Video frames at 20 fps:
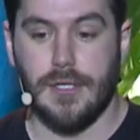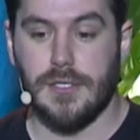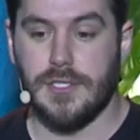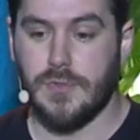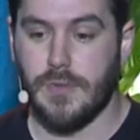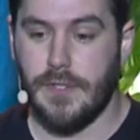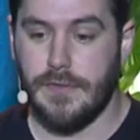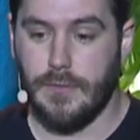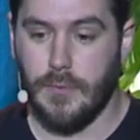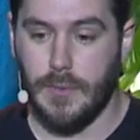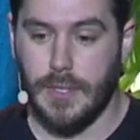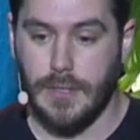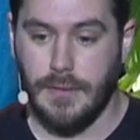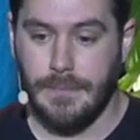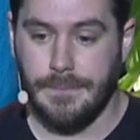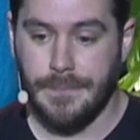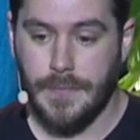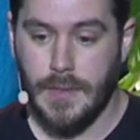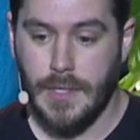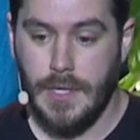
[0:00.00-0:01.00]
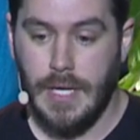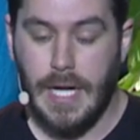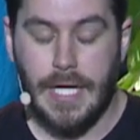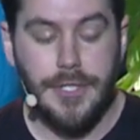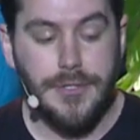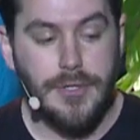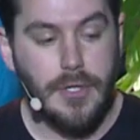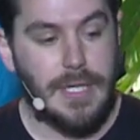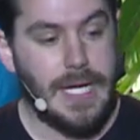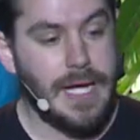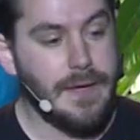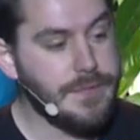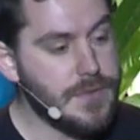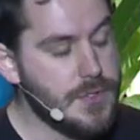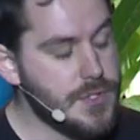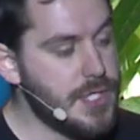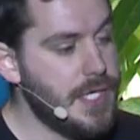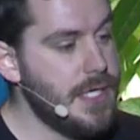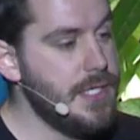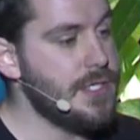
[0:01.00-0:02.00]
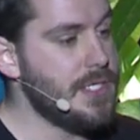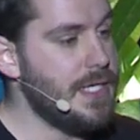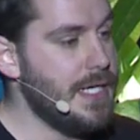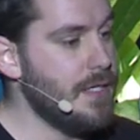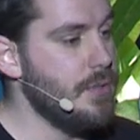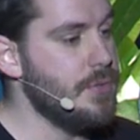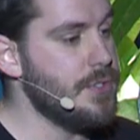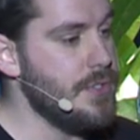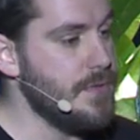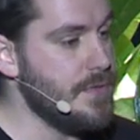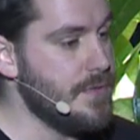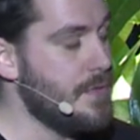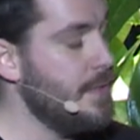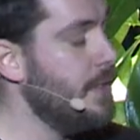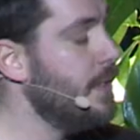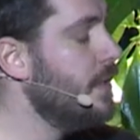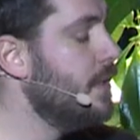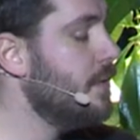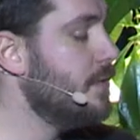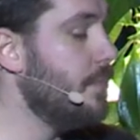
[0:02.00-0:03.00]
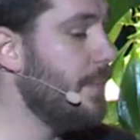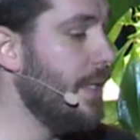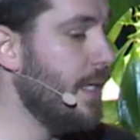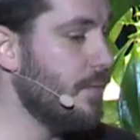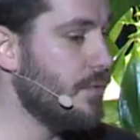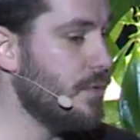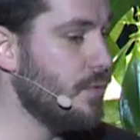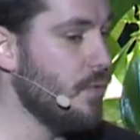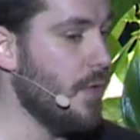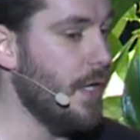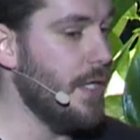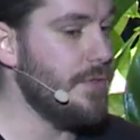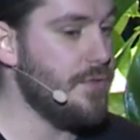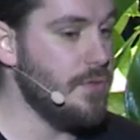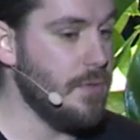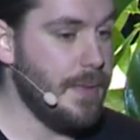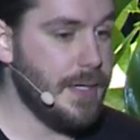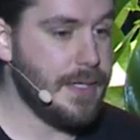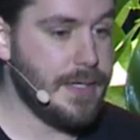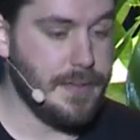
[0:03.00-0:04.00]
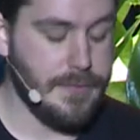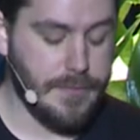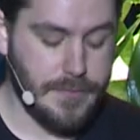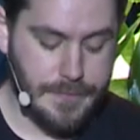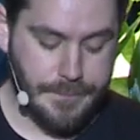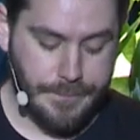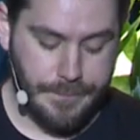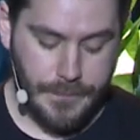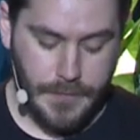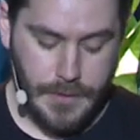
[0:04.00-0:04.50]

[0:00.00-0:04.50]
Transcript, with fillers: know Swift well. And you don't have to change languages to be able to write your backend.